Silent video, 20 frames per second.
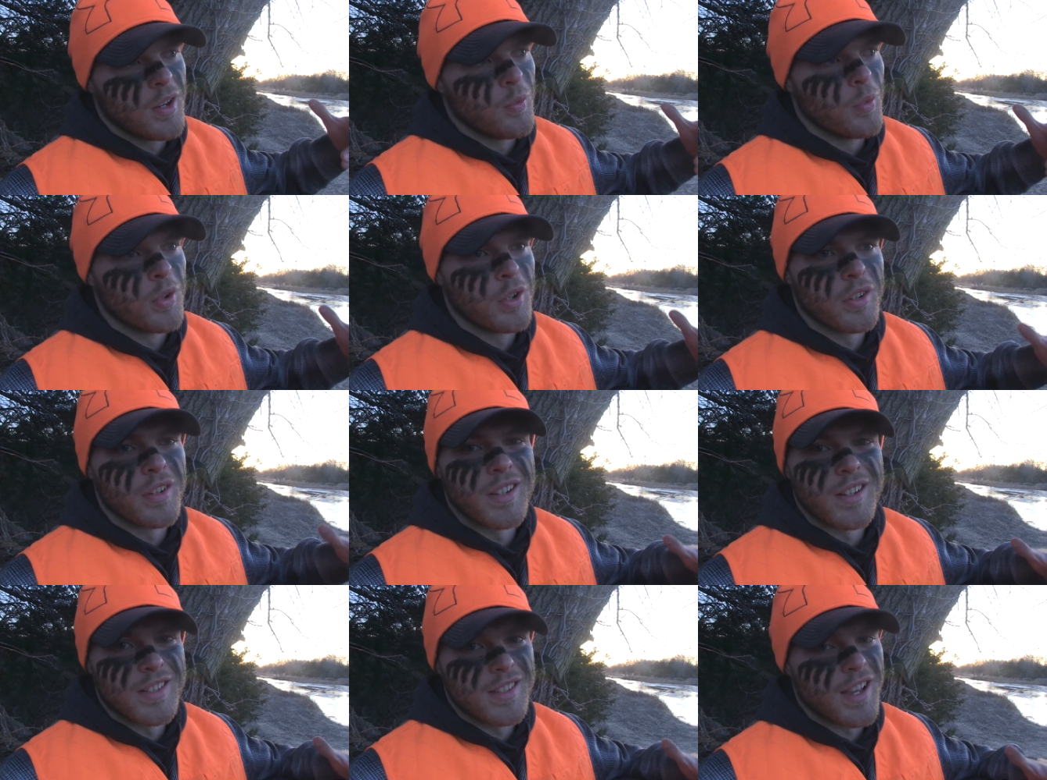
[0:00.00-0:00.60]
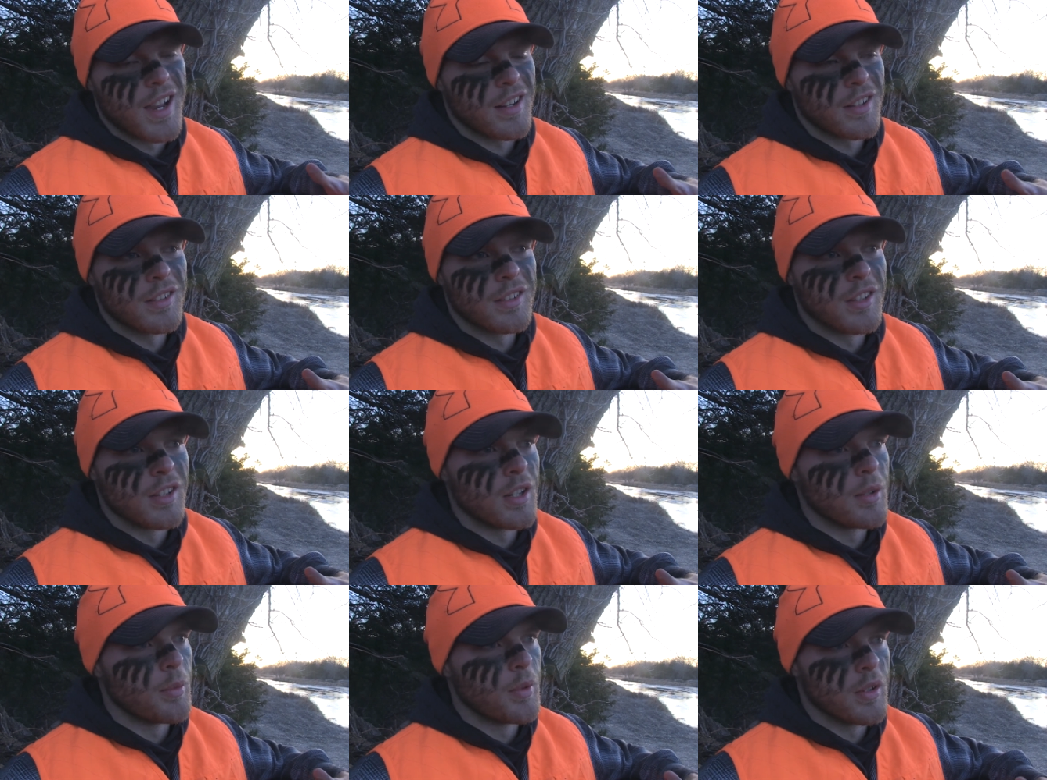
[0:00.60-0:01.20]
We couldn't exactly
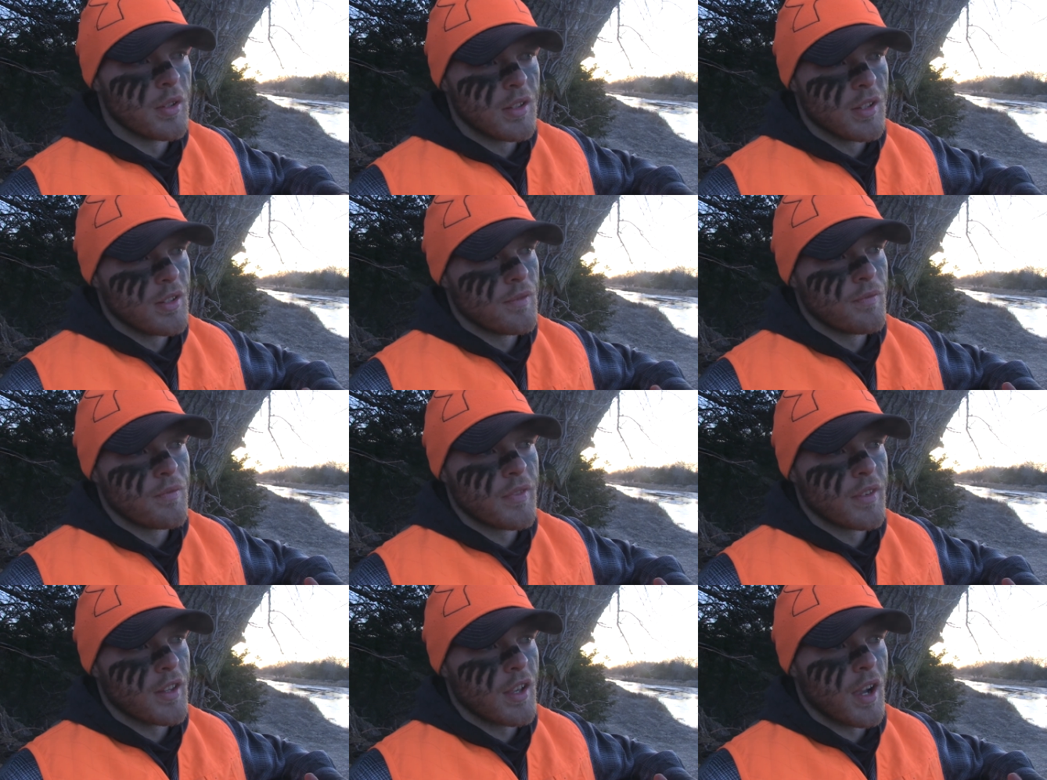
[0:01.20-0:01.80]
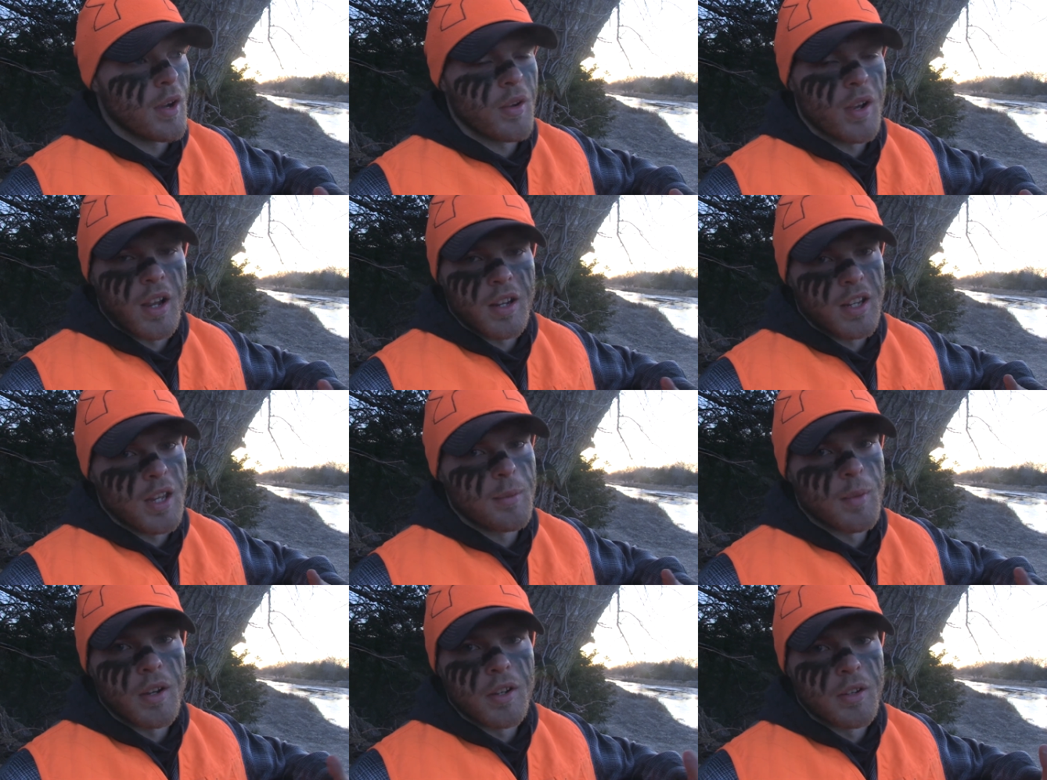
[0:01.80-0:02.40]
tell, but I
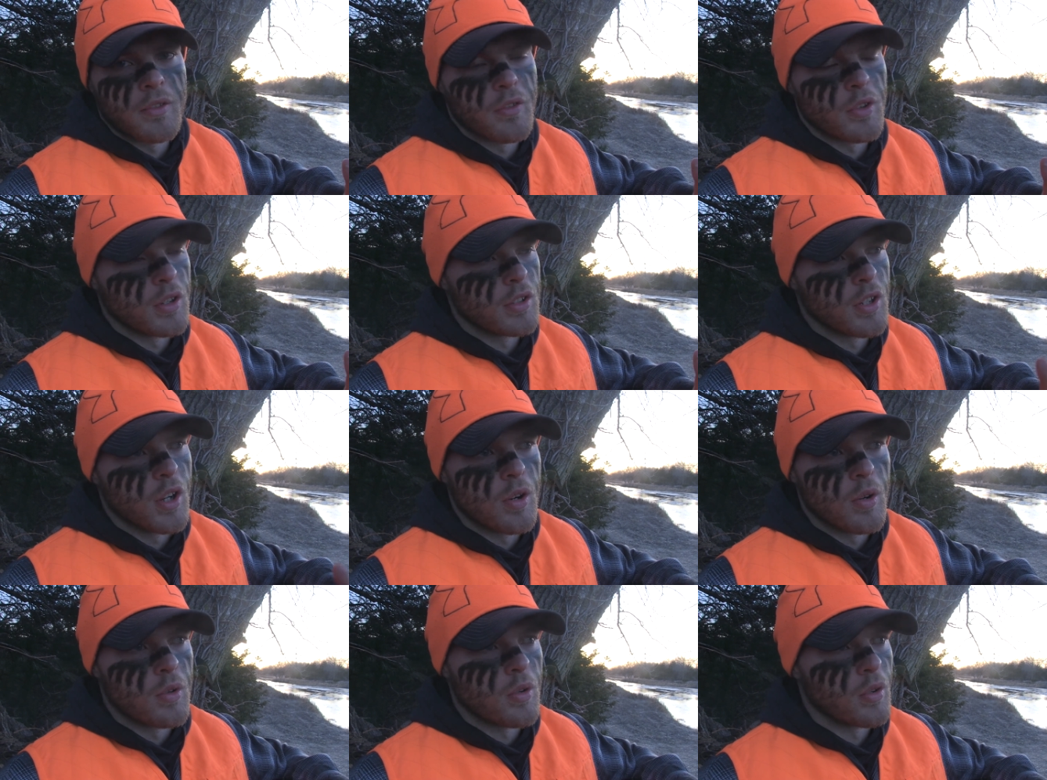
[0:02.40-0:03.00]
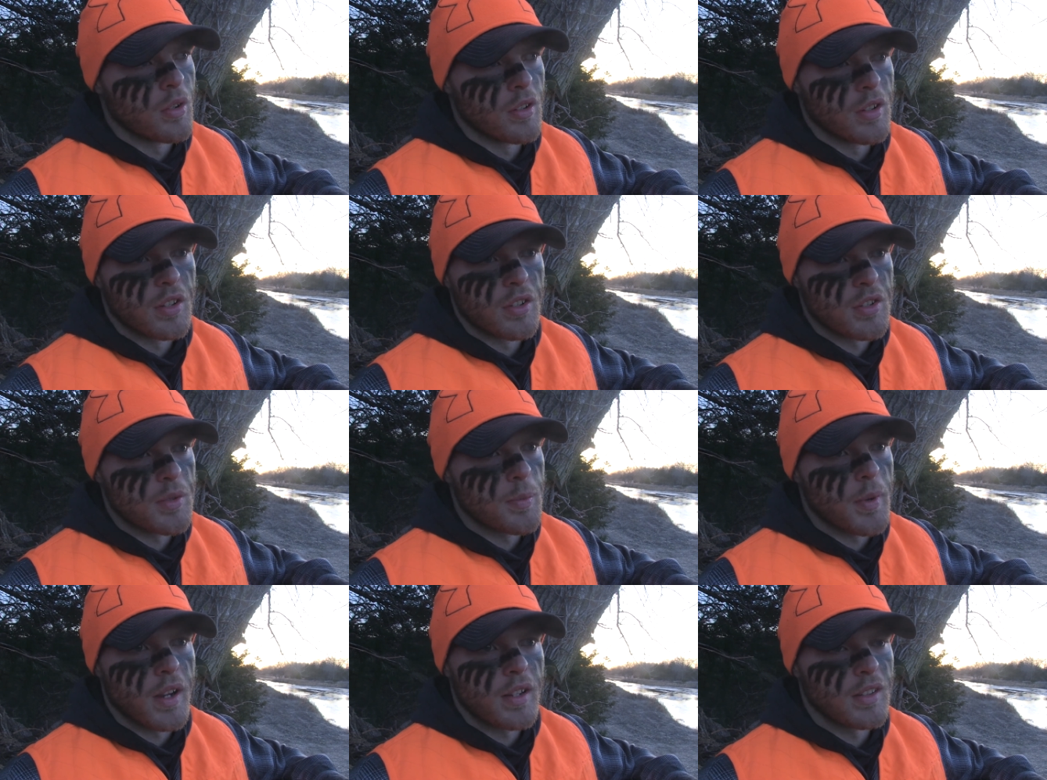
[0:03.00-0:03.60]
came out here for a doe or a little
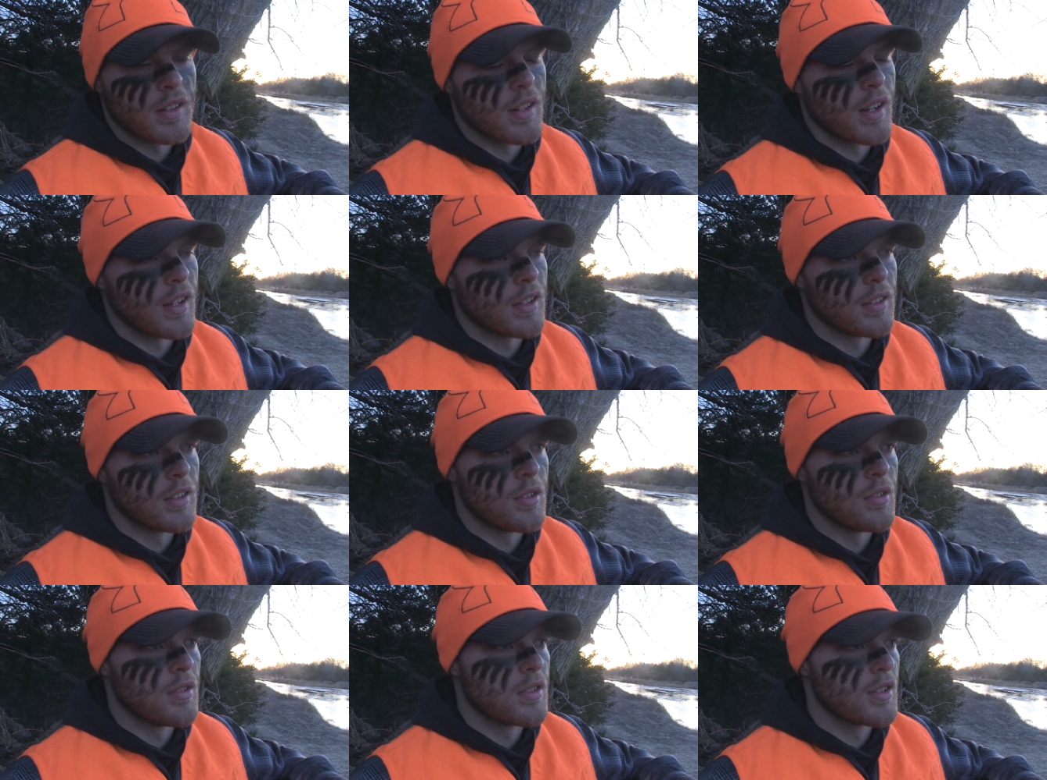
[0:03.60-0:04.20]
spike tonight too.